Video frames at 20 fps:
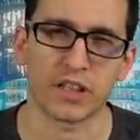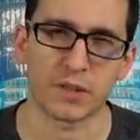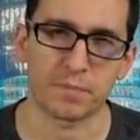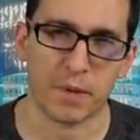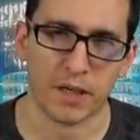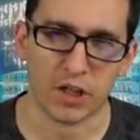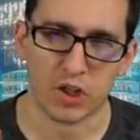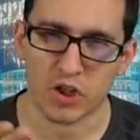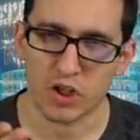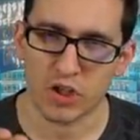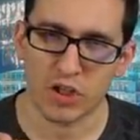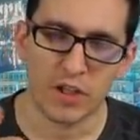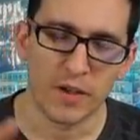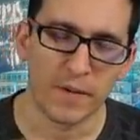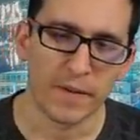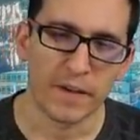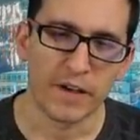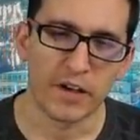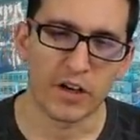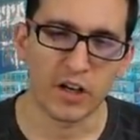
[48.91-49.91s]
especially
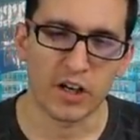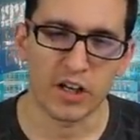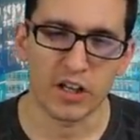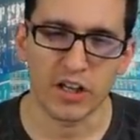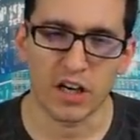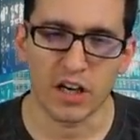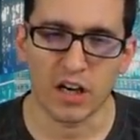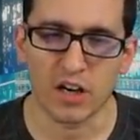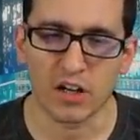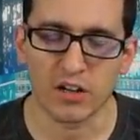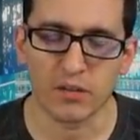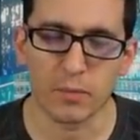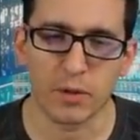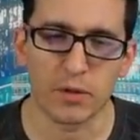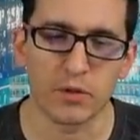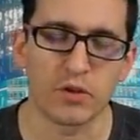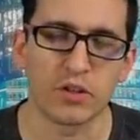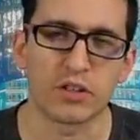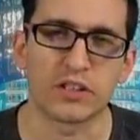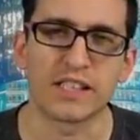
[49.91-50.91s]
early on
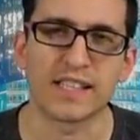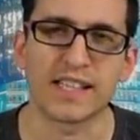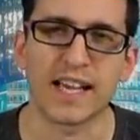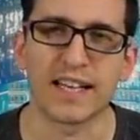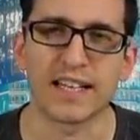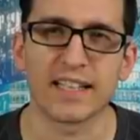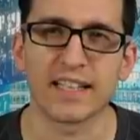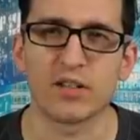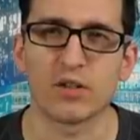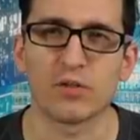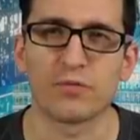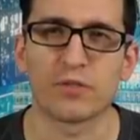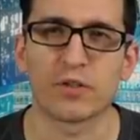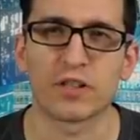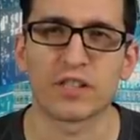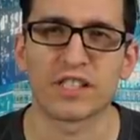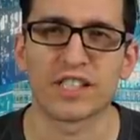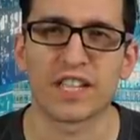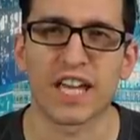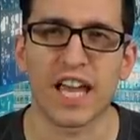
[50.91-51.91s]
when you're designing your
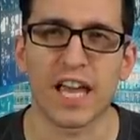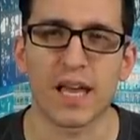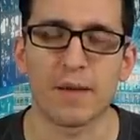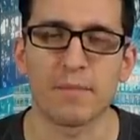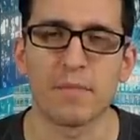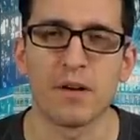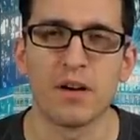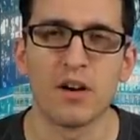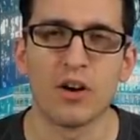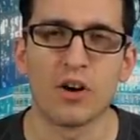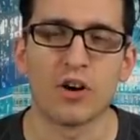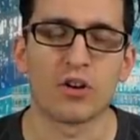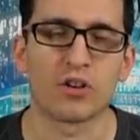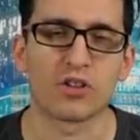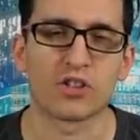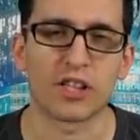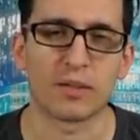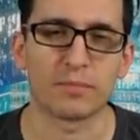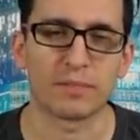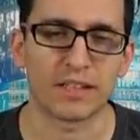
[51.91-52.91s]
first game
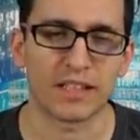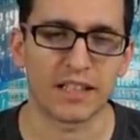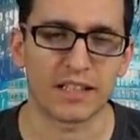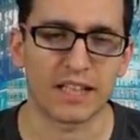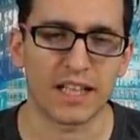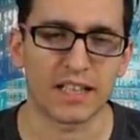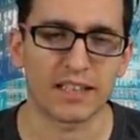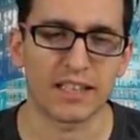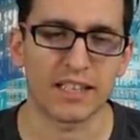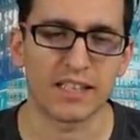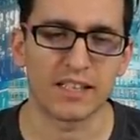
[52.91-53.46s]
or something like that.